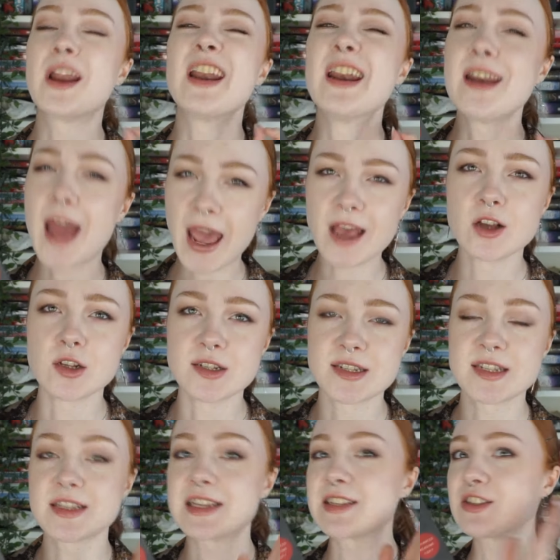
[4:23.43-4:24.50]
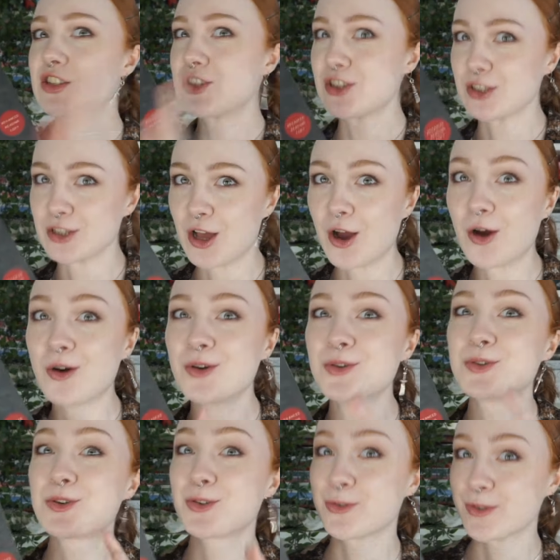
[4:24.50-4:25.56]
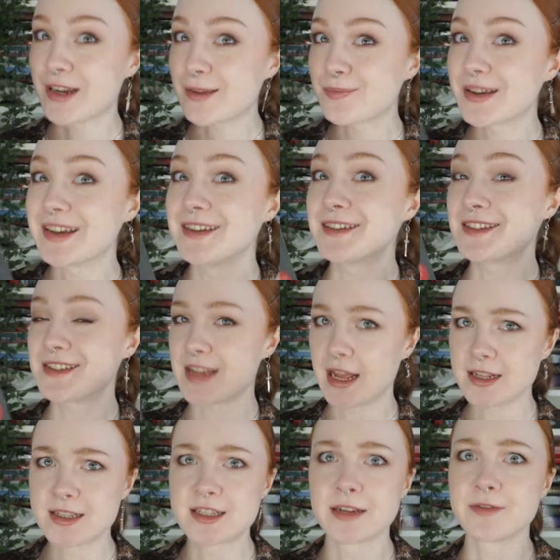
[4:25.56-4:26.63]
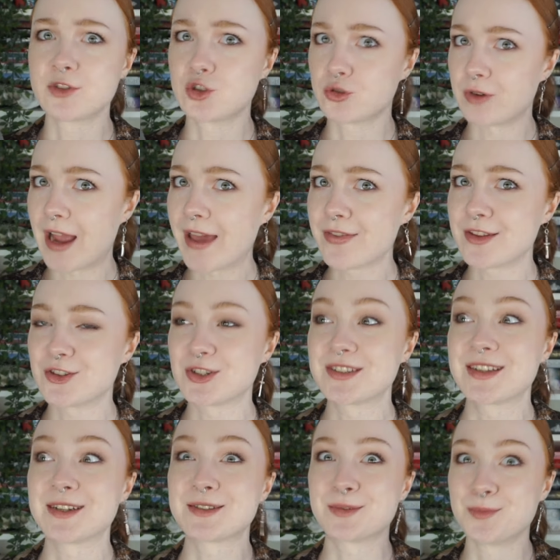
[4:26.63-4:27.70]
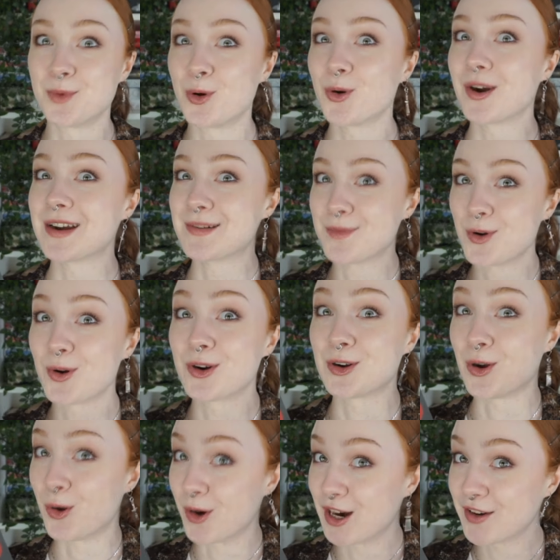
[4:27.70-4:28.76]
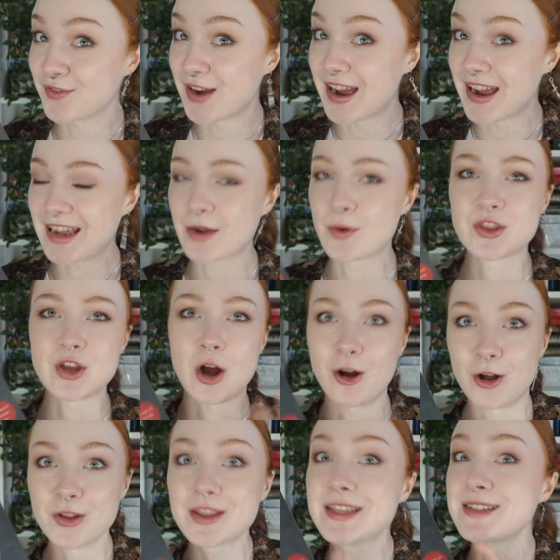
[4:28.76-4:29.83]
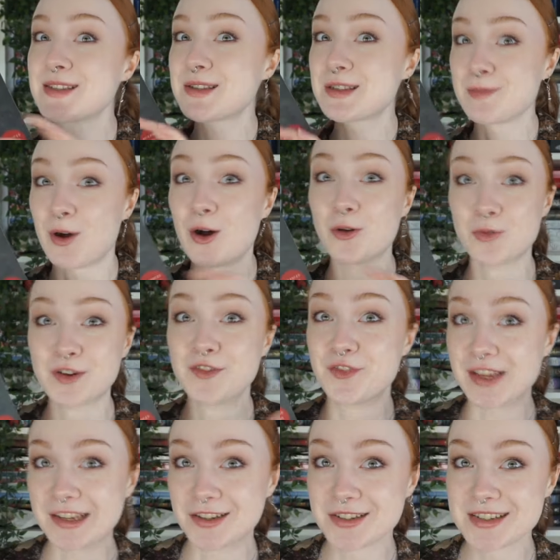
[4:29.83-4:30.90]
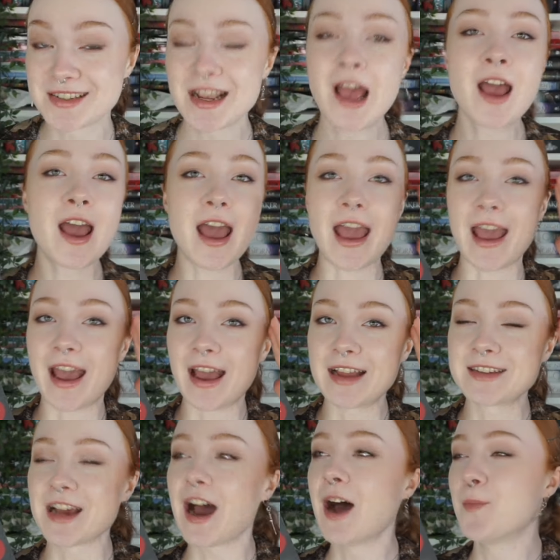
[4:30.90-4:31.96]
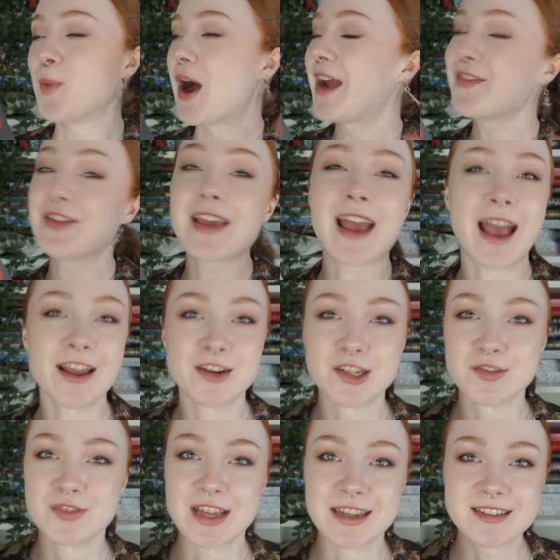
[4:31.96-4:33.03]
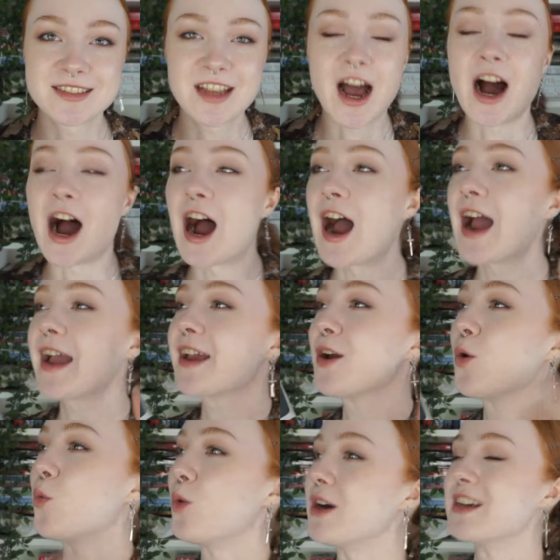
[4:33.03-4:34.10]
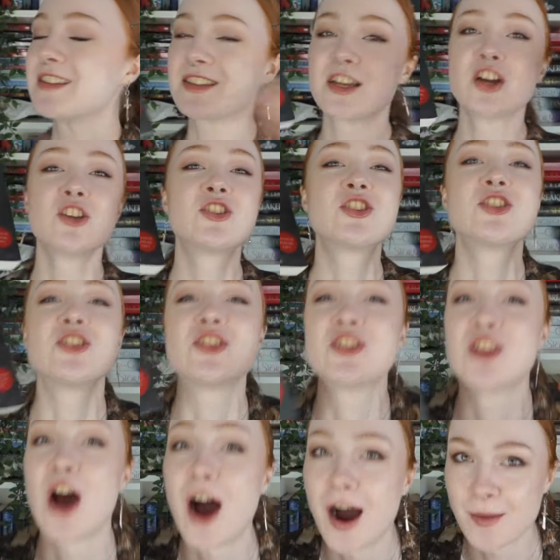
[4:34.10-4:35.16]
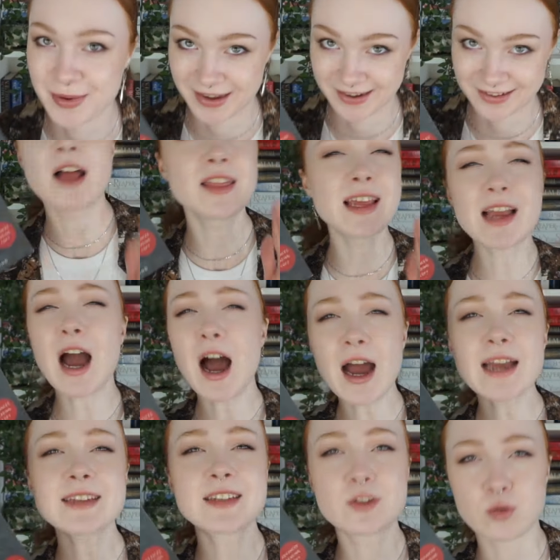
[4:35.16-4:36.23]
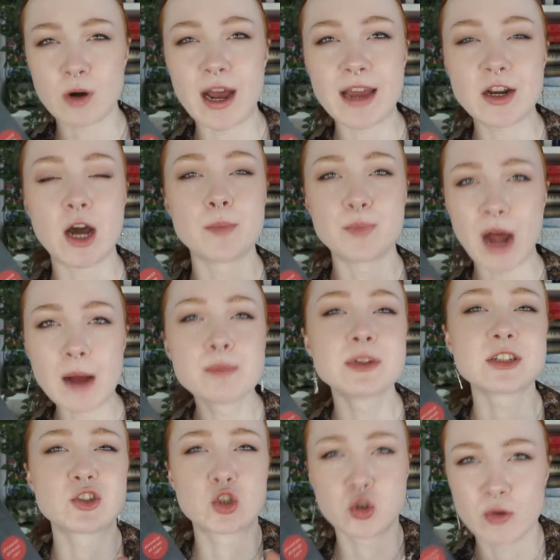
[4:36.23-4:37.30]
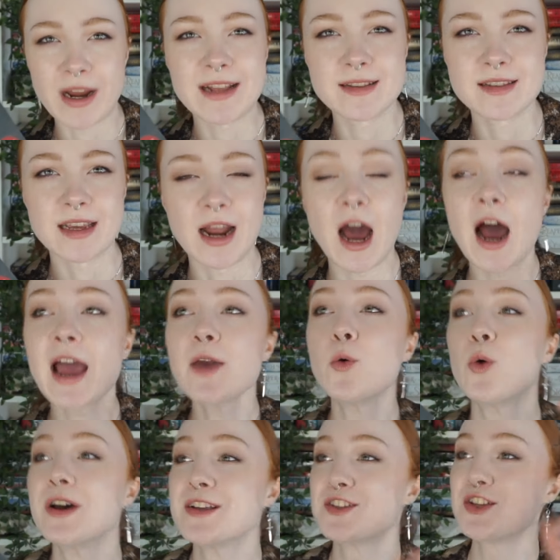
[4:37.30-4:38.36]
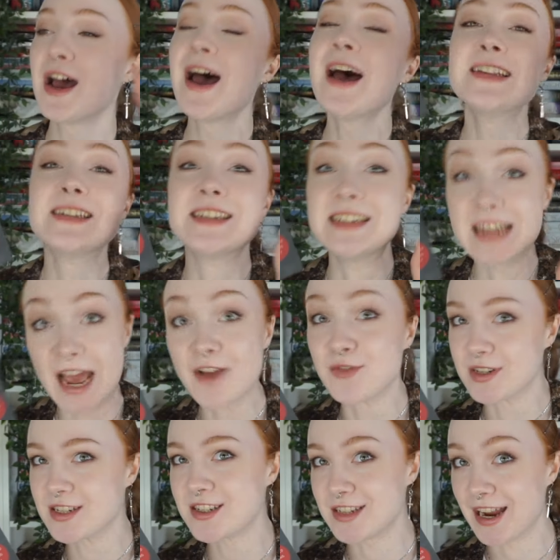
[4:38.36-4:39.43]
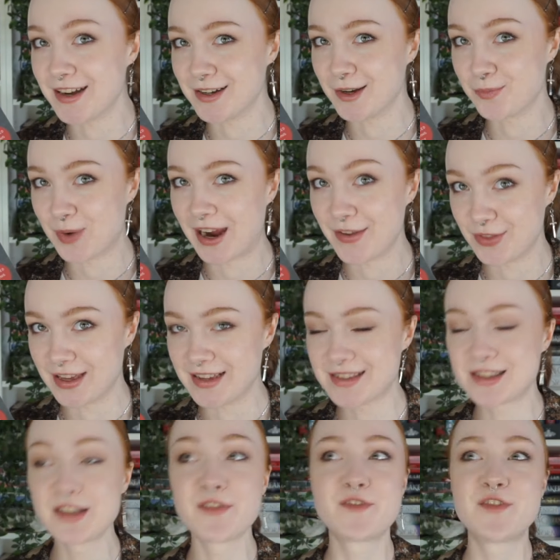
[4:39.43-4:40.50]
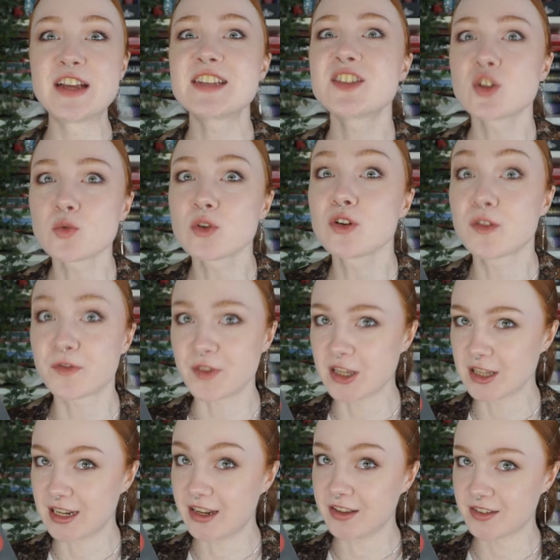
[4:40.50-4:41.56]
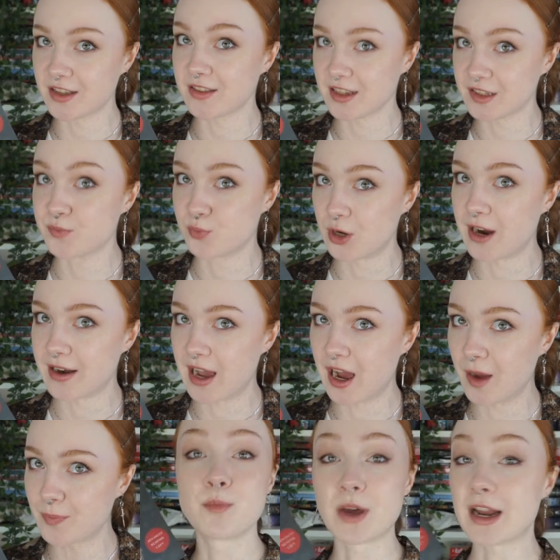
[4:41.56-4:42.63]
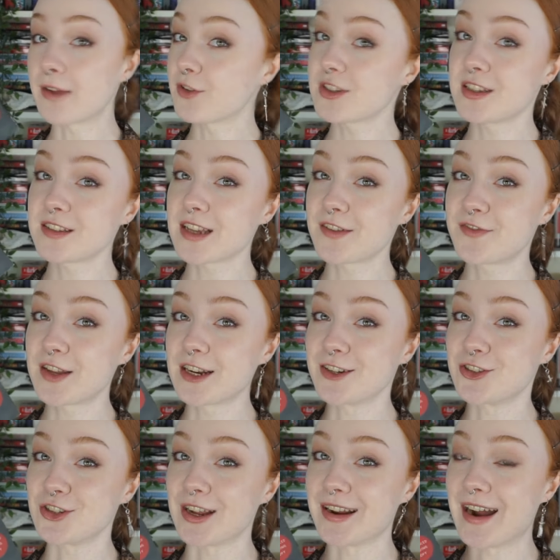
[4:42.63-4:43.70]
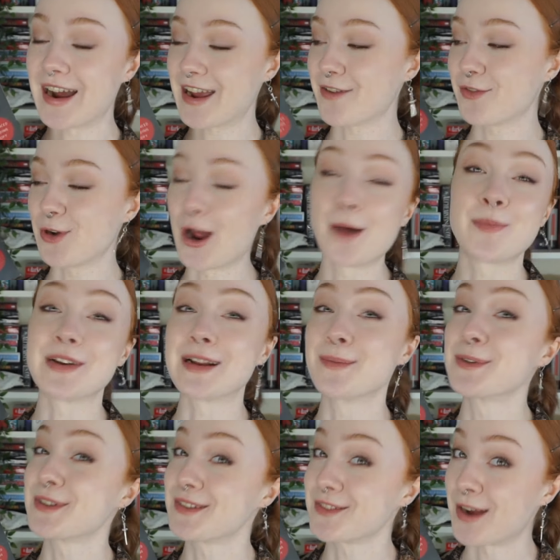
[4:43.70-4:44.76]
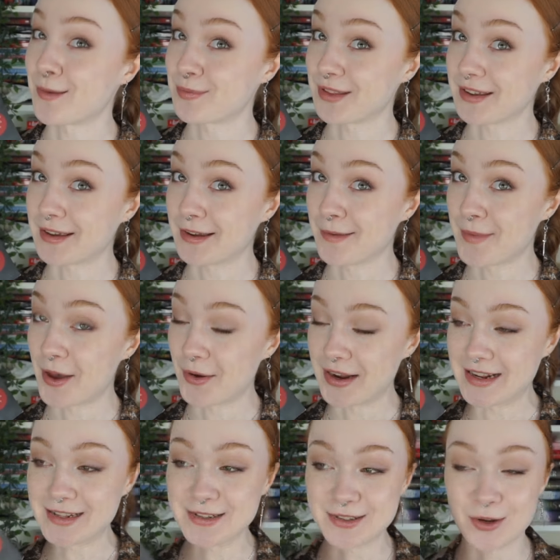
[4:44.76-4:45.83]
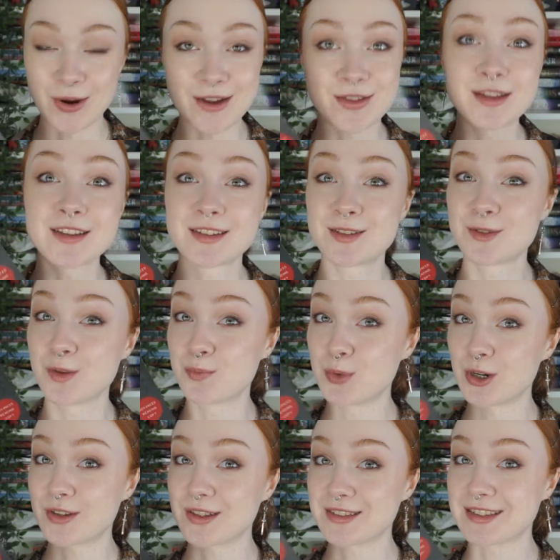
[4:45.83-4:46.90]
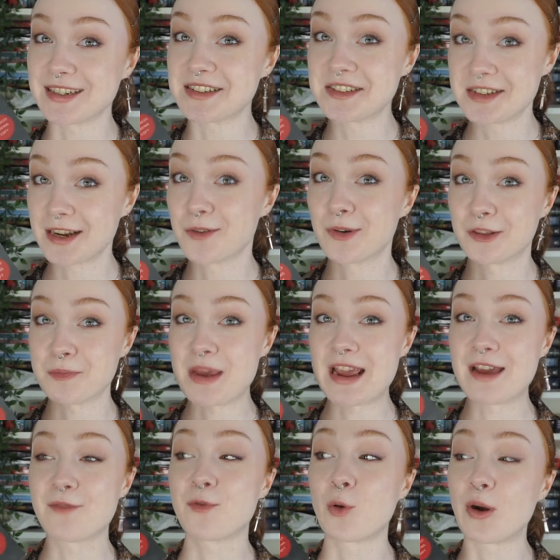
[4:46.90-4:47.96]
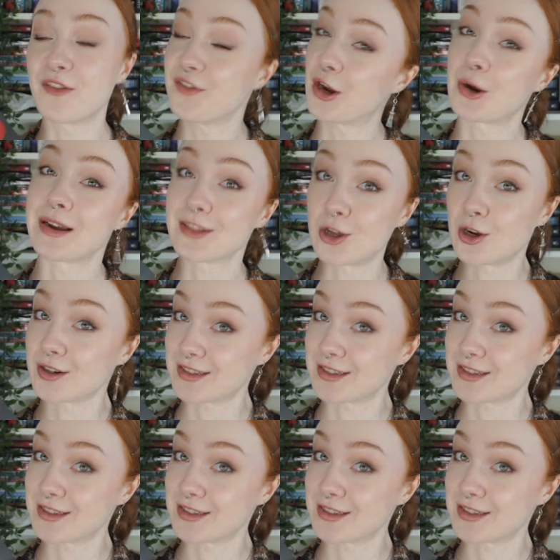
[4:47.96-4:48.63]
nails this slow, creeping sense of dread that just gets more and more horrifying with all these small reveals. And by the end of this, I was sobbing. Like, I cried on public transit. I was devastated by this, the visceral feelings that this brought up. But ever since I finished it, I have not been able to stop thinking about it. So I think this is a book that's gonna stick with me for a very long